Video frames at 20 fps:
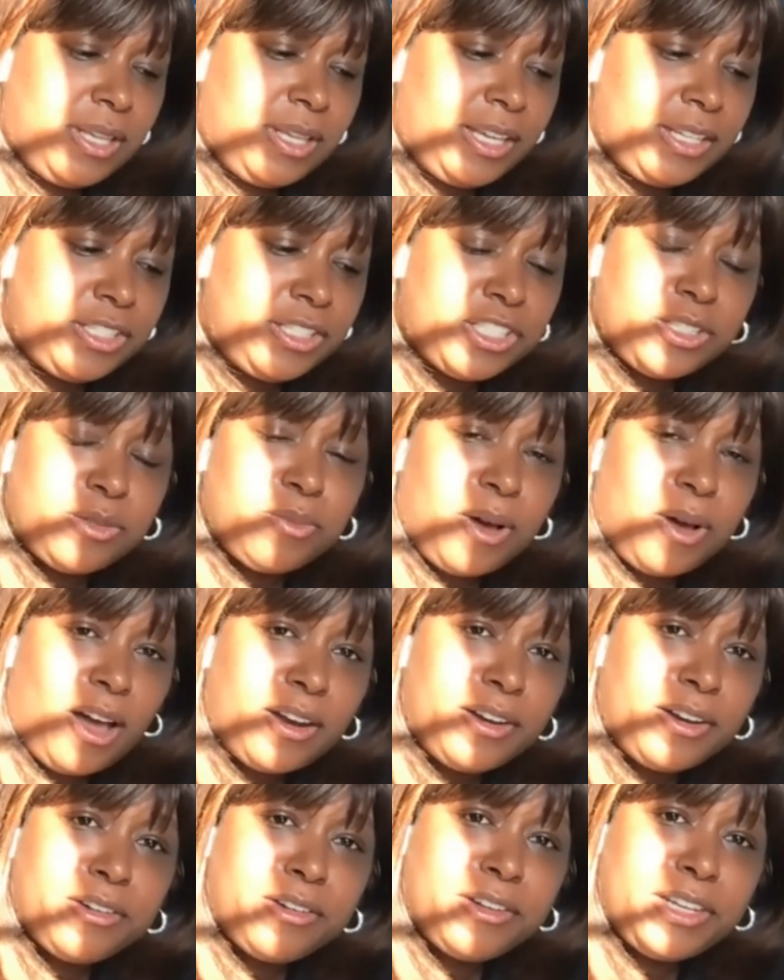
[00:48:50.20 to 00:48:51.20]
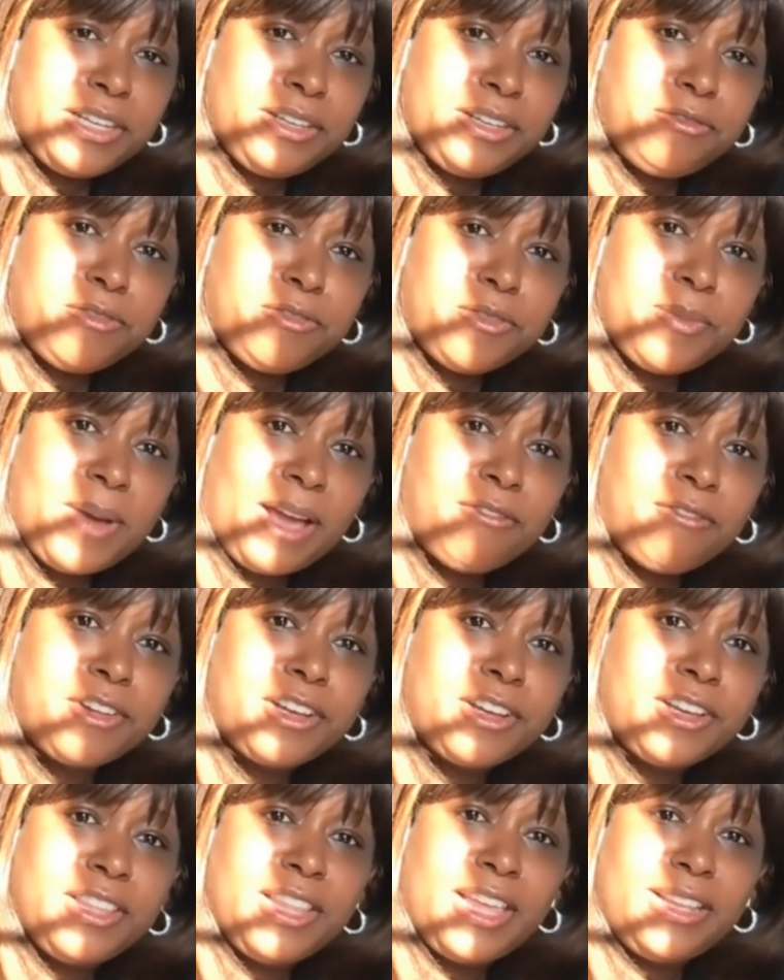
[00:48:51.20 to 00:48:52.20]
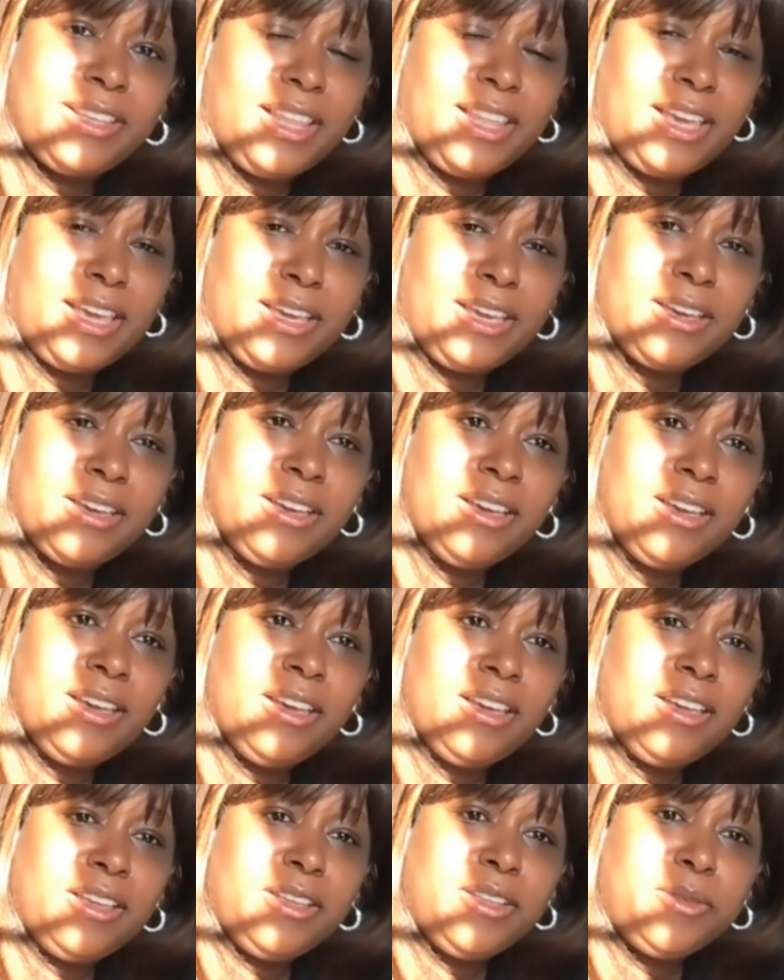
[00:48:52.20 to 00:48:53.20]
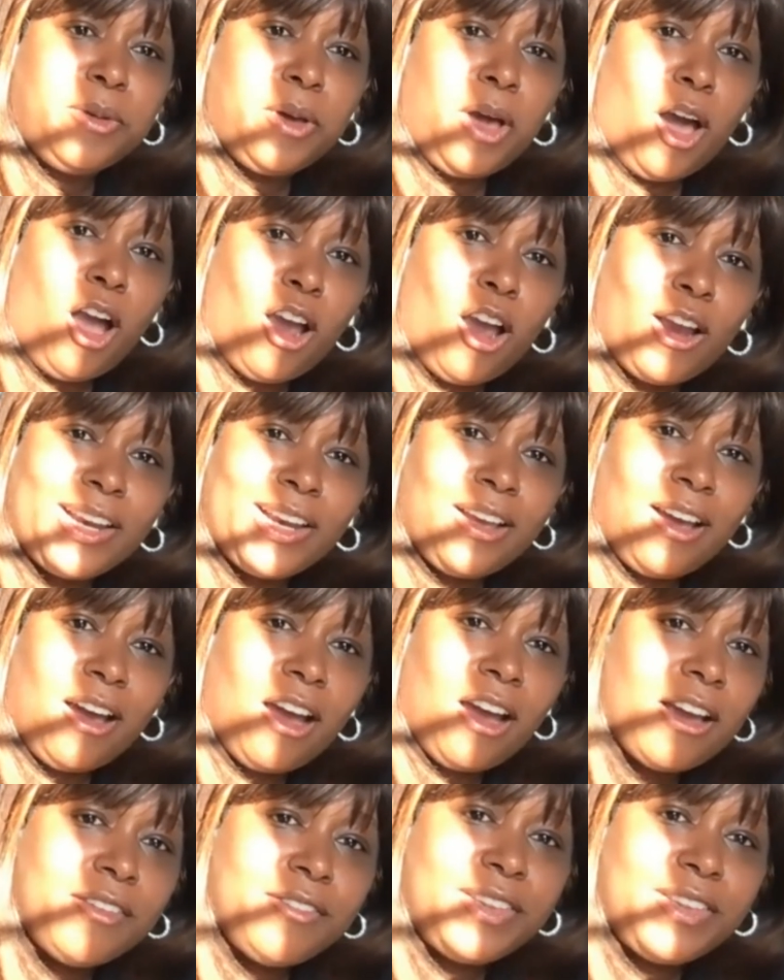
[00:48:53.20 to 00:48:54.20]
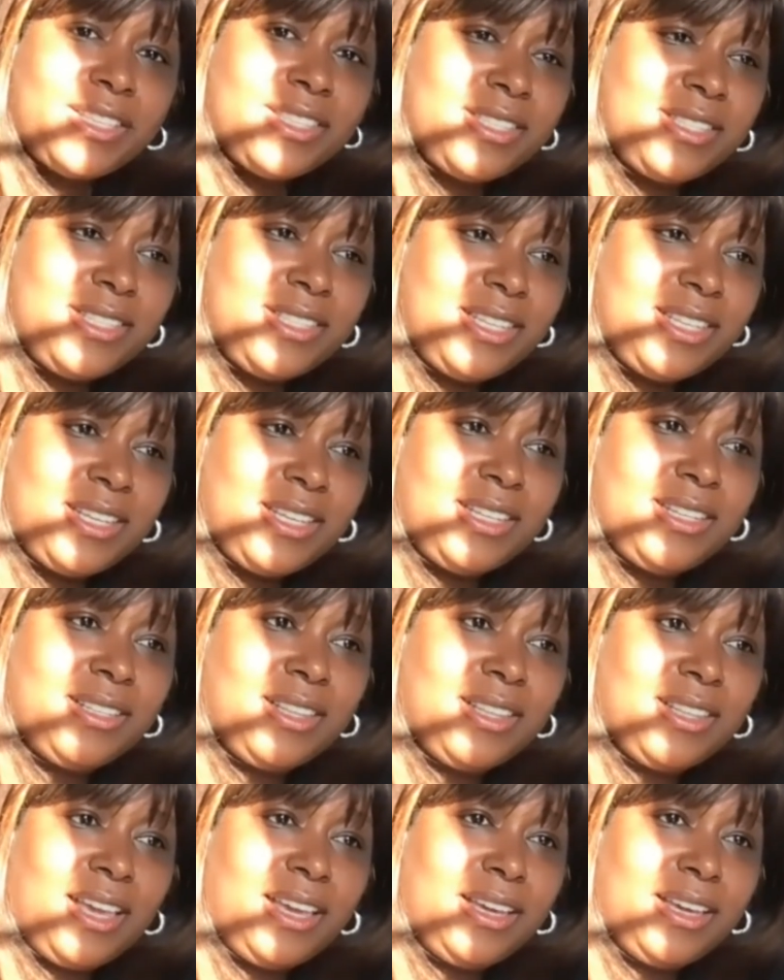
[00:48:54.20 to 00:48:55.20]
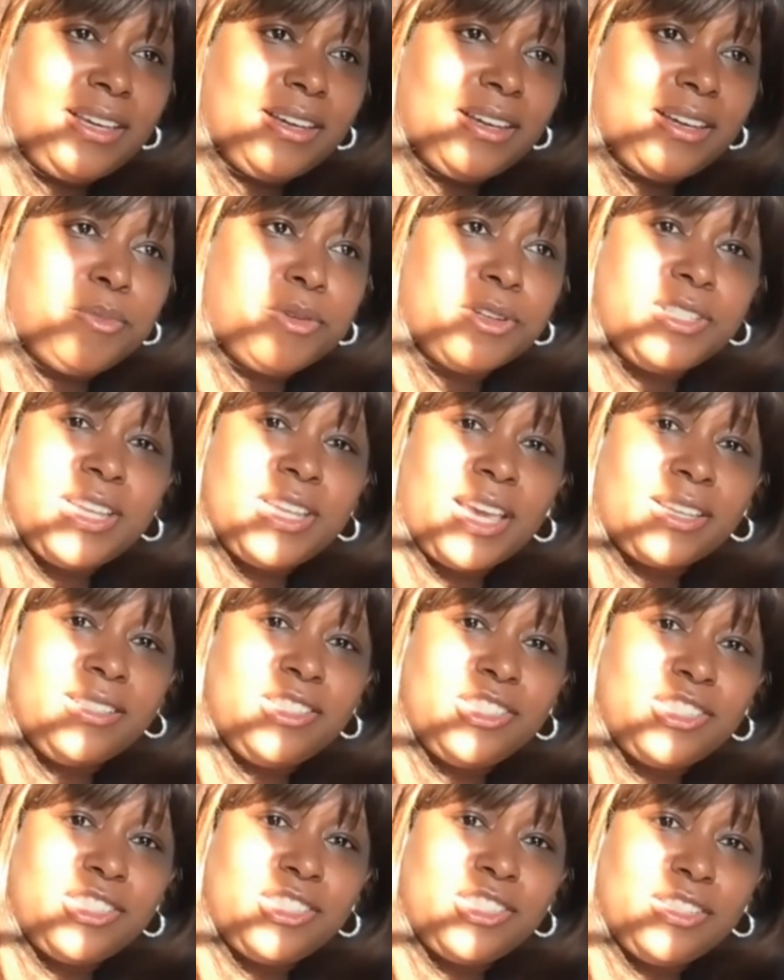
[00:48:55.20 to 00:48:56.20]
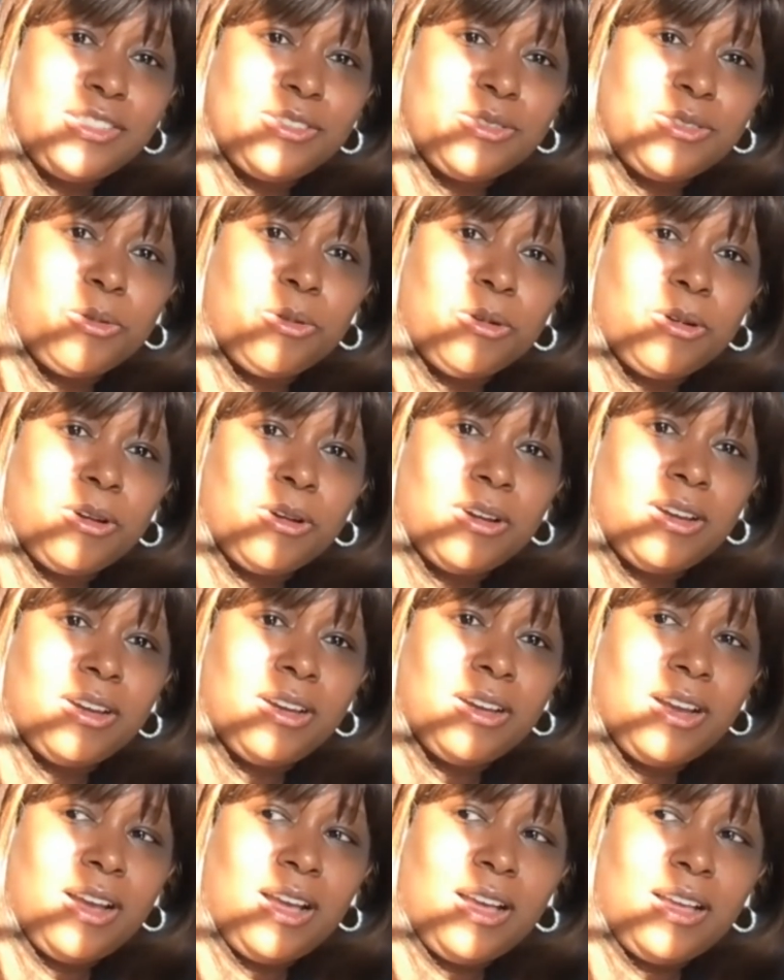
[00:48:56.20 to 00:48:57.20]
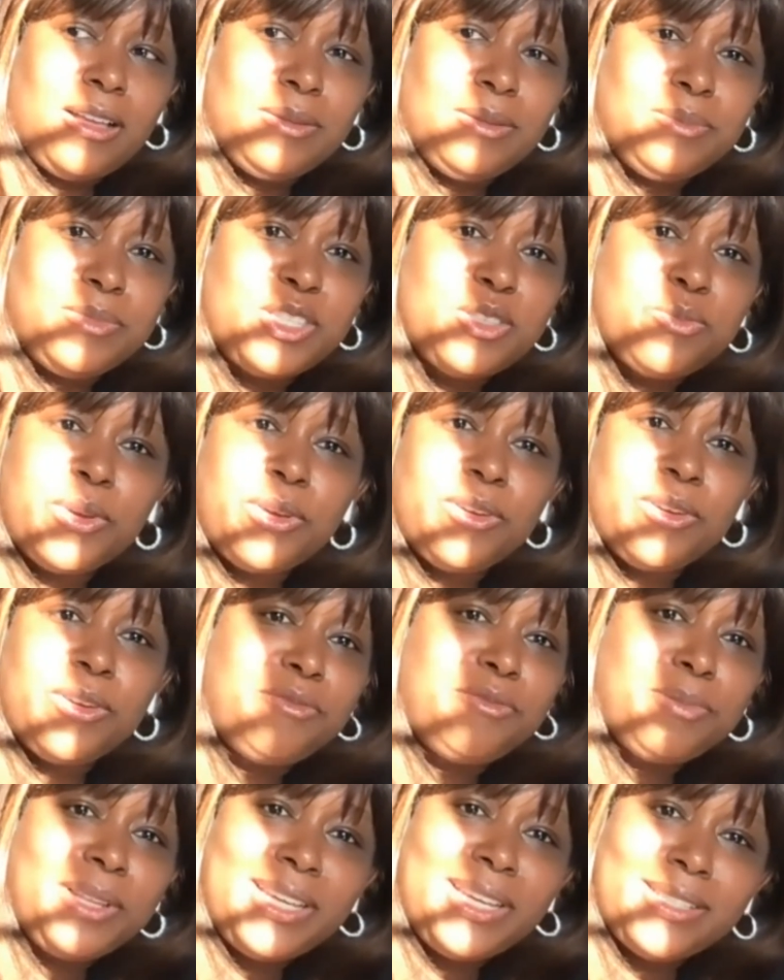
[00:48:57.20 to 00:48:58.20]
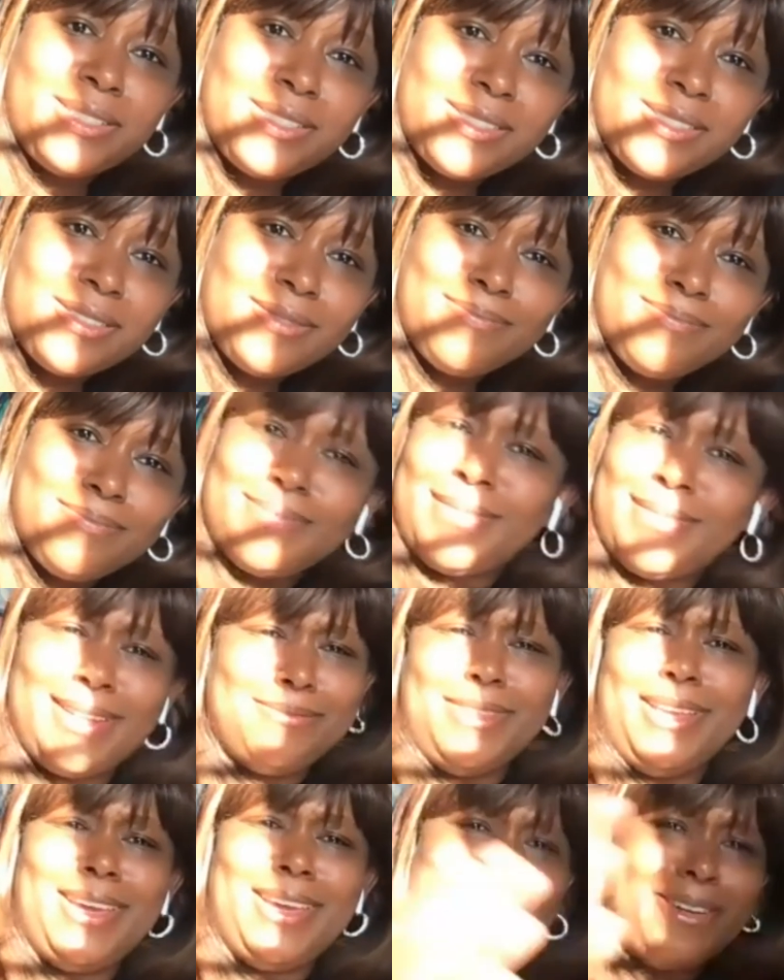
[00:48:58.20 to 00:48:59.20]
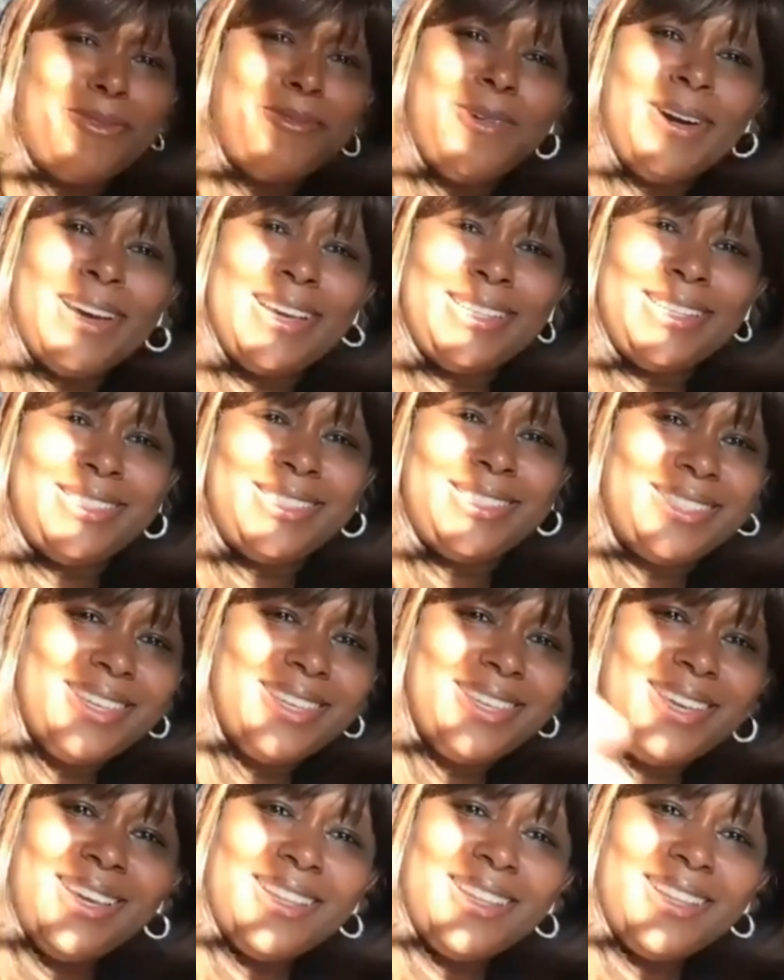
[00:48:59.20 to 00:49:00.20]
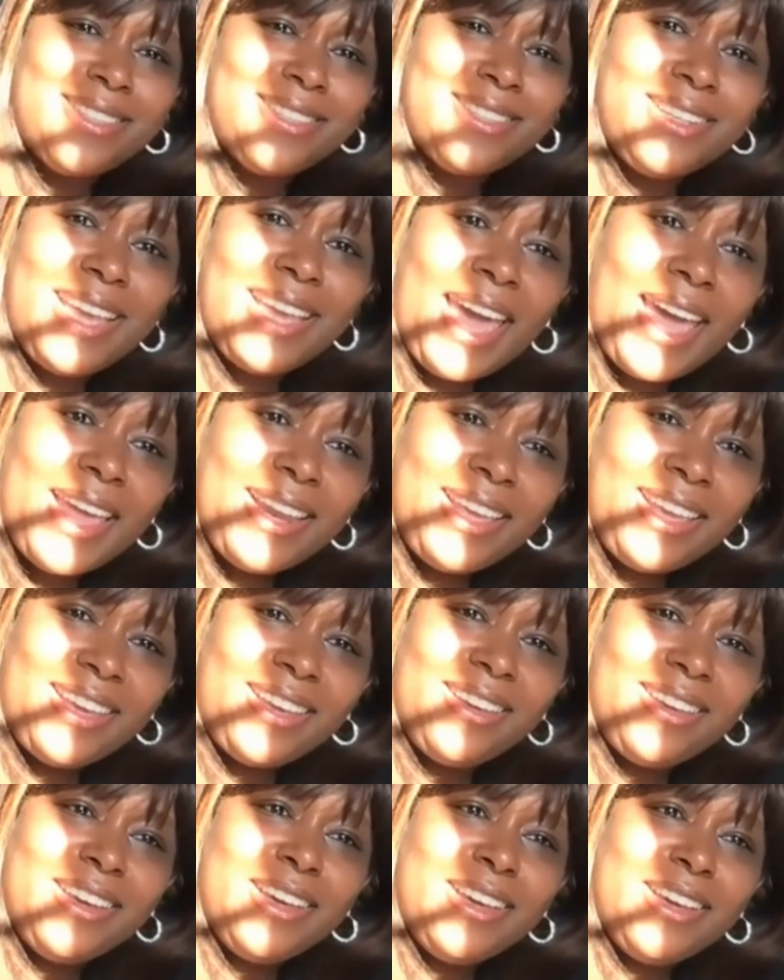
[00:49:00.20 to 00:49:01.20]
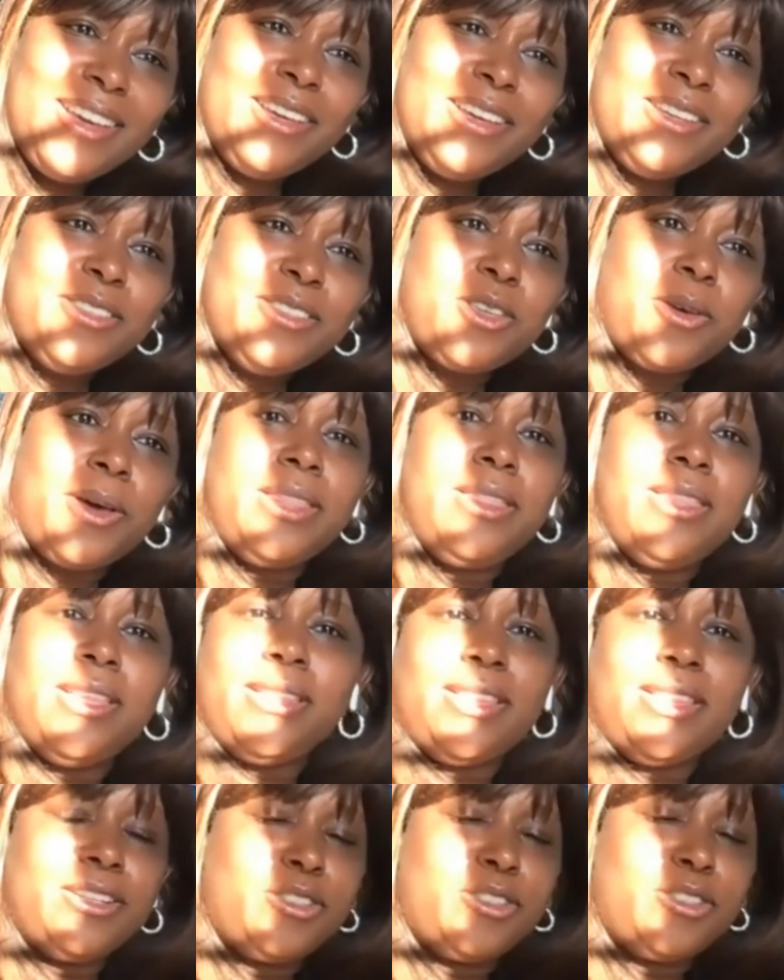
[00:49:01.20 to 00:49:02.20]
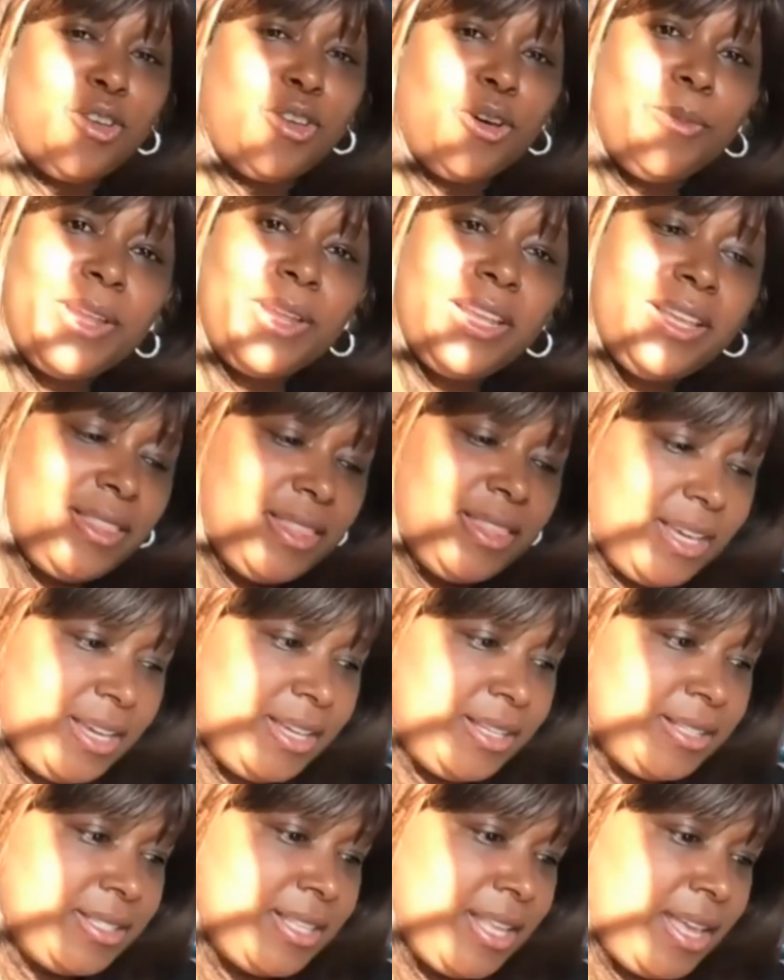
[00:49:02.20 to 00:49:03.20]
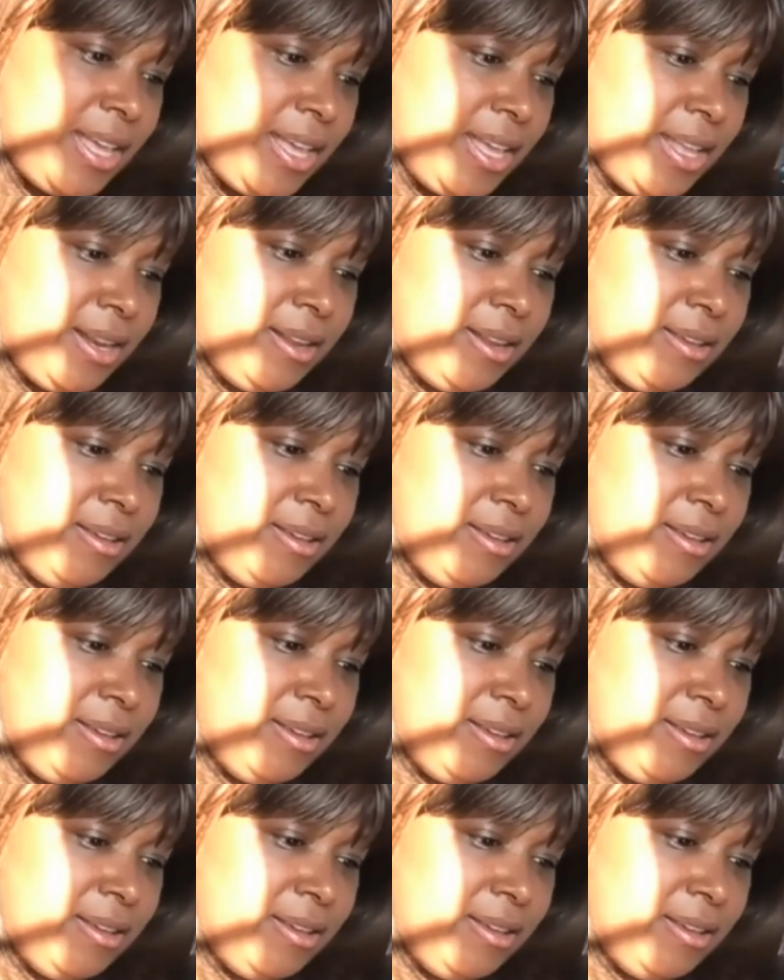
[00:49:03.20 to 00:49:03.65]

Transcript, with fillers: ancient pottery from Africa that like har harvested like a protection or um, spirit of place. And I'm like, what? Wow. It's uncanny. Yeah. So I think there's so many things that,